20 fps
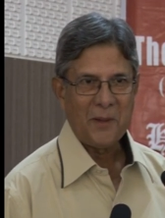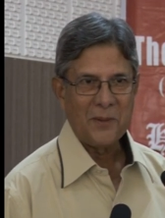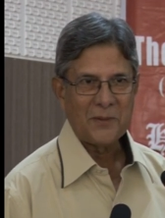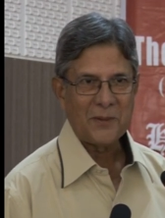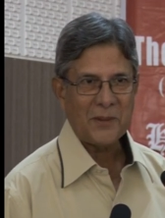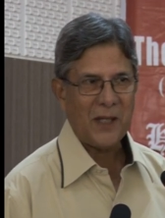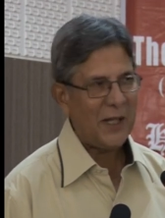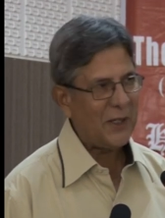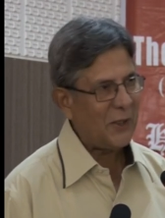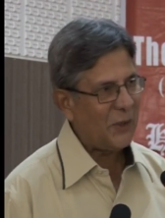
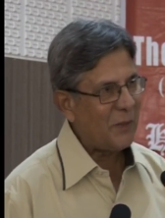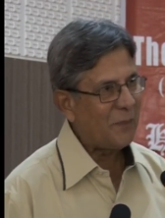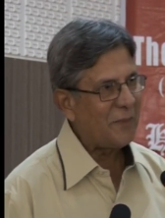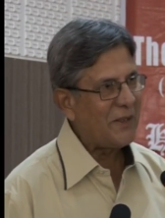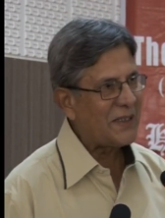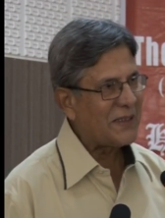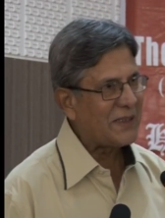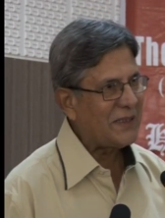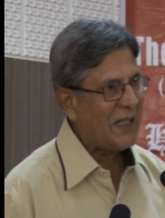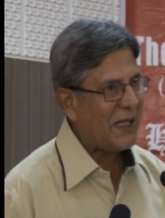So I hope
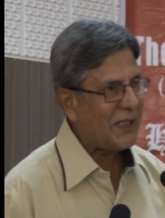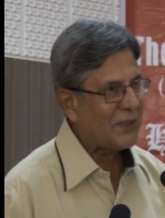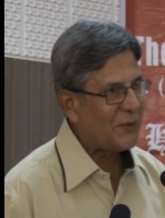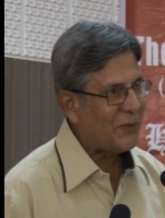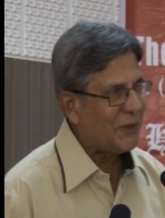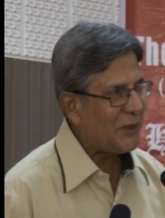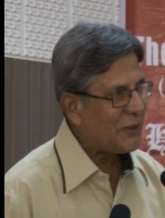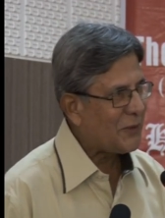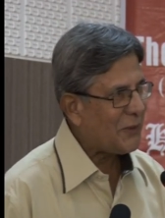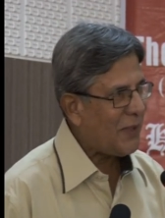this is not
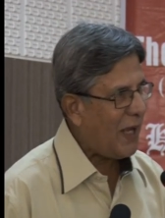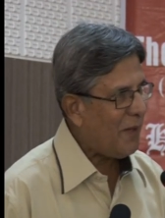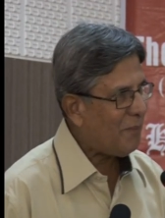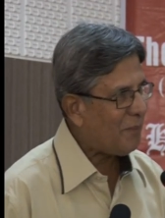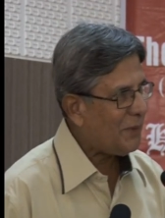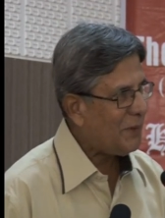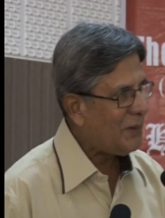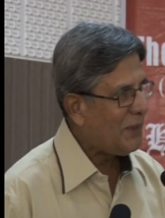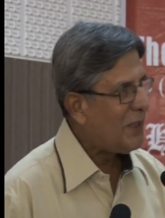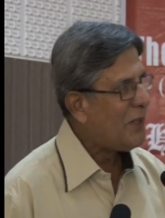going to
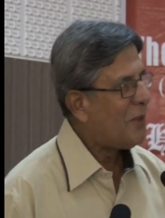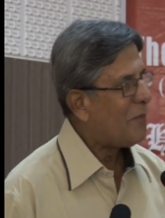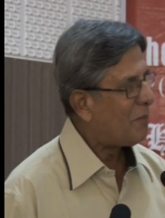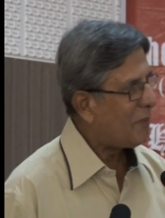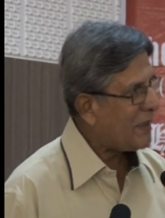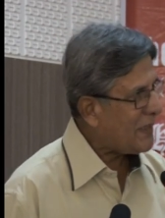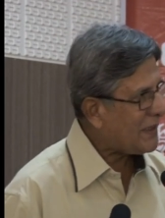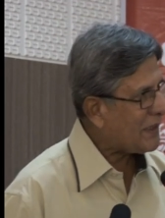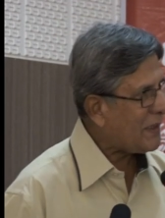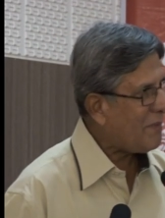happen.
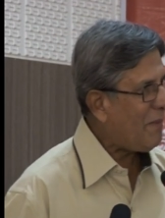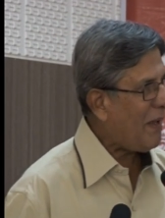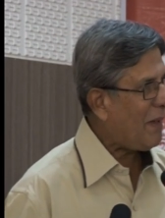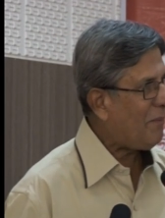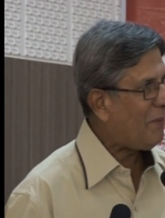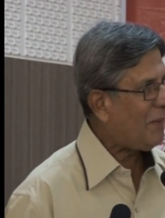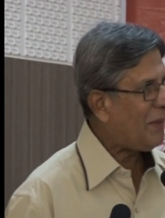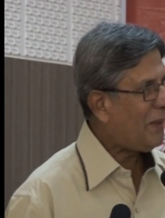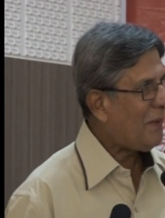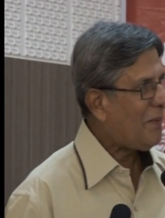Please
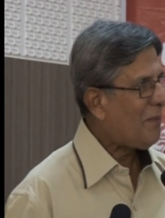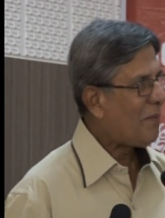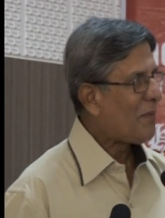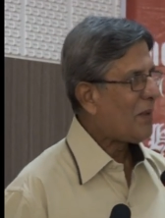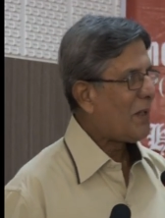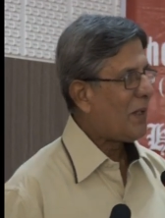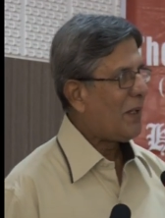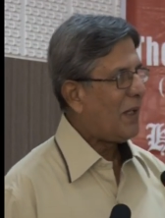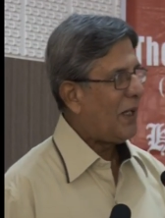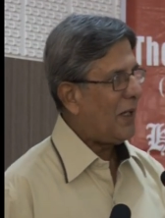remember,
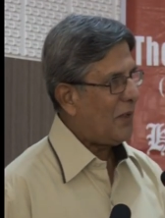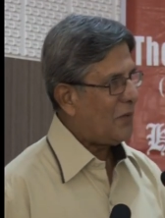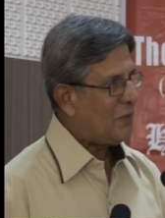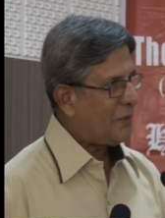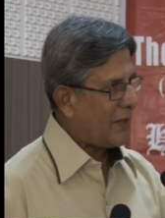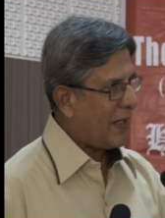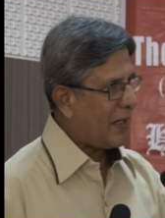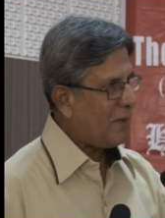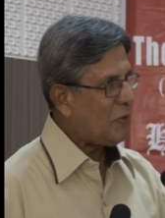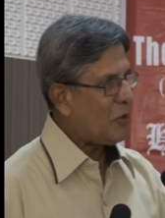uh,
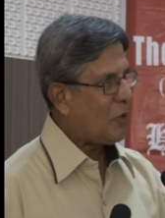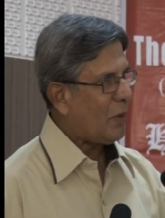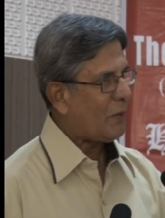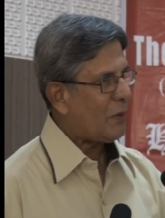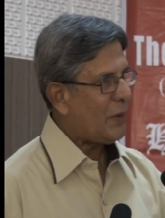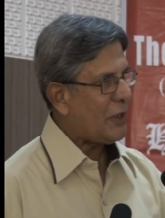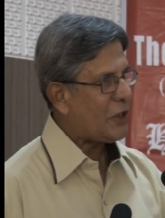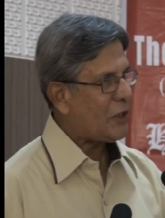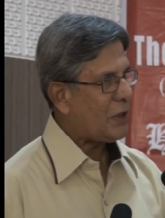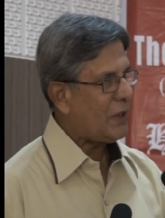frame your
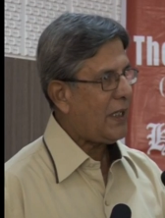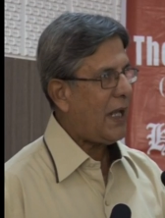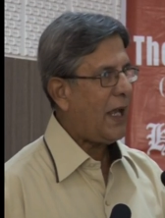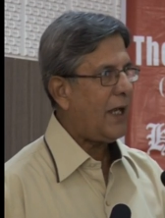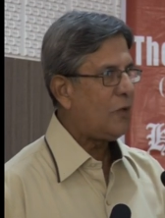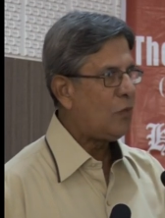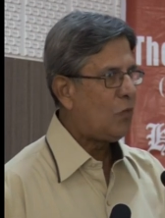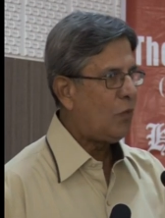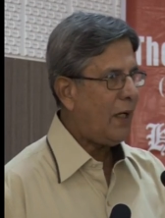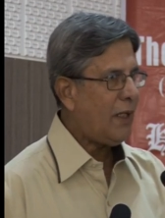question
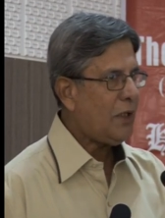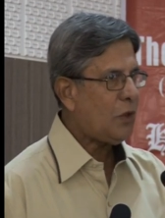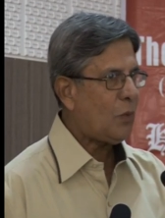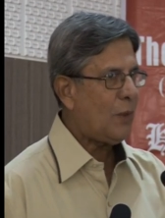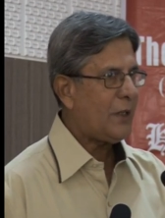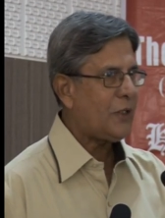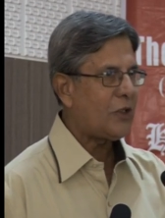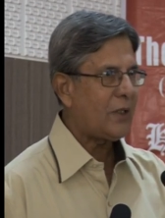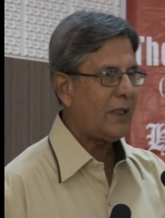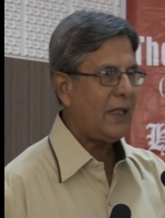and one
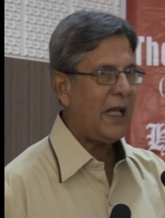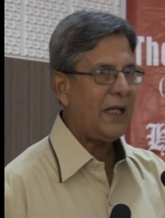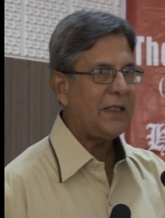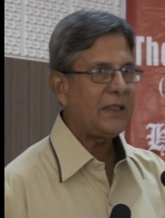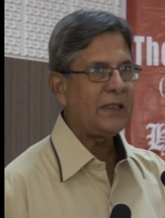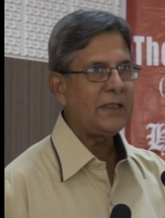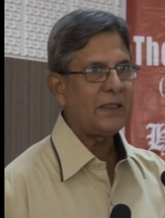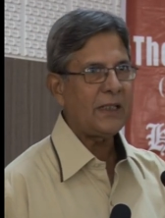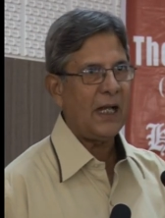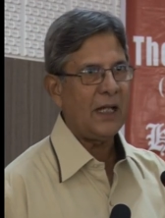question
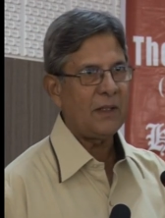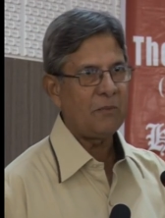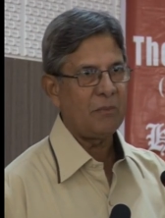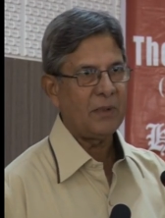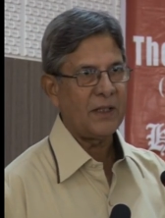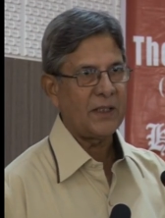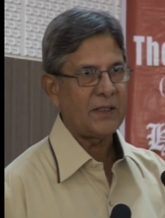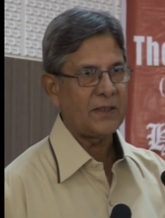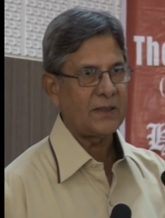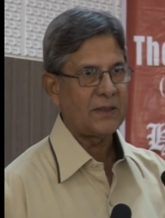at a time,
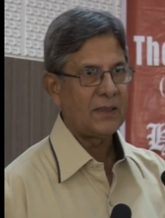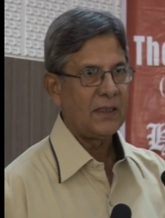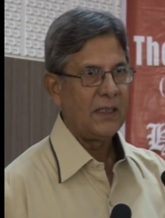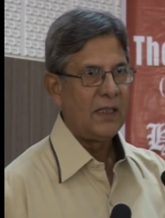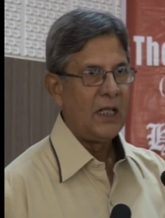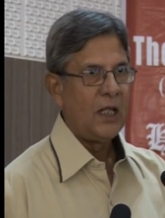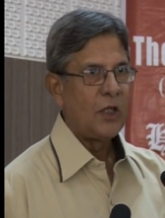please.